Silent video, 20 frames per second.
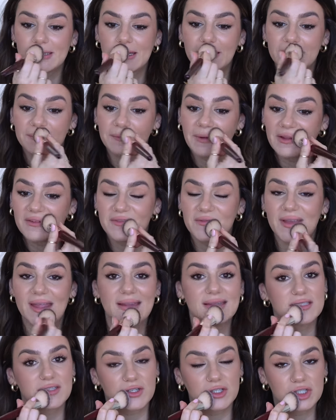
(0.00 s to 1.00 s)
So if my
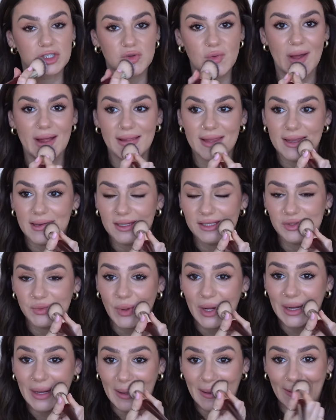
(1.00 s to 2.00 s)
face starts swelling,
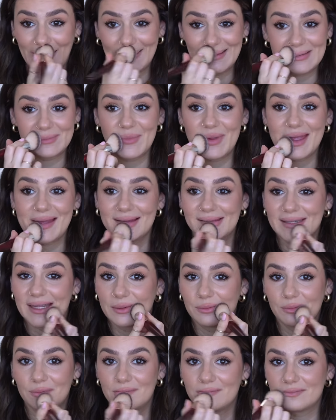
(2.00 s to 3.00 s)
sweating, it's because
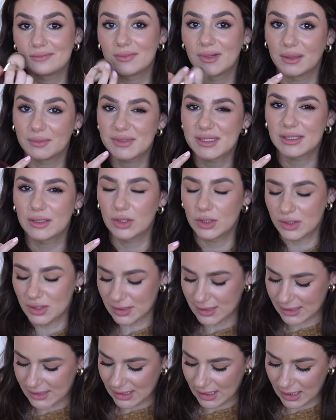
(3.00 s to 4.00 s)
I'm I'm still a
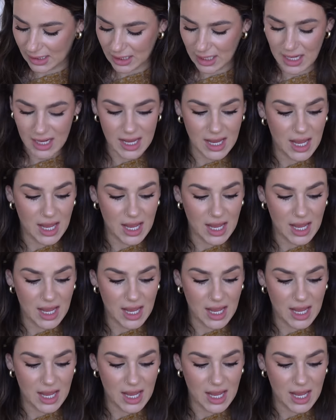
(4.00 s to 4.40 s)
little sick.